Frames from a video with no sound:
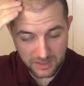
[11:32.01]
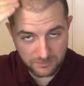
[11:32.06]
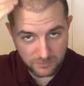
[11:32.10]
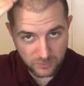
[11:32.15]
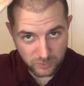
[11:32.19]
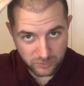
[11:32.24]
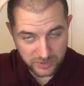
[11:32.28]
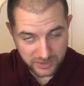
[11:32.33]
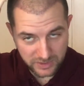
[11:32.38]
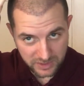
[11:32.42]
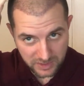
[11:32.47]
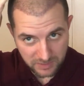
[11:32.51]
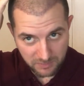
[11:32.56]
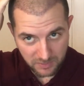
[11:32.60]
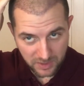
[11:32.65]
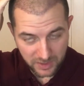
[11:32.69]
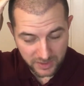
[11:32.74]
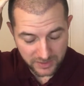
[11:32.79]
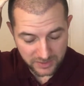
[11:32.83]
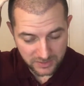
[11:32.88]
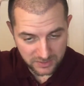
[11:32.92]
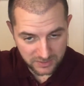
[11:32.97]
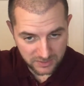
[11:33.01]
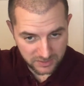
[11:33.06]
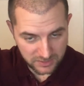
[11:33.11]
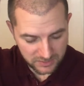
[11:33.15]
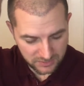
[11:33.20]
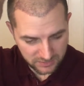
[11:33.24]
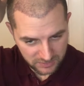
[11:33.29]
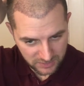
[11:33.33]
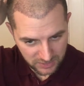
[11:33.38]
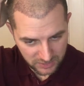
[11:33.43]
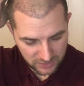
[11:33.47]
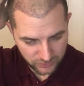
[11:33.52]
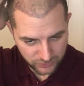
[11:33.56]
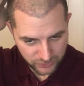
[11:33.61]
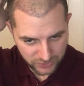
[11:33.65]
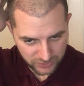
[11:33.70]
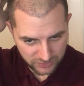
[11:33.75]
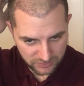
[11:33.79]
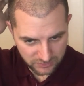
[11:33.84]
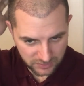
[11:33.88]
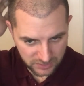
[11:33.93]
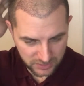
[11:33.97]
I'm only applying the
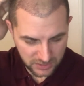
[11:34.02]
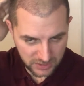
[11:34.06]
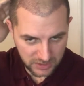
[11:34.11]
lotion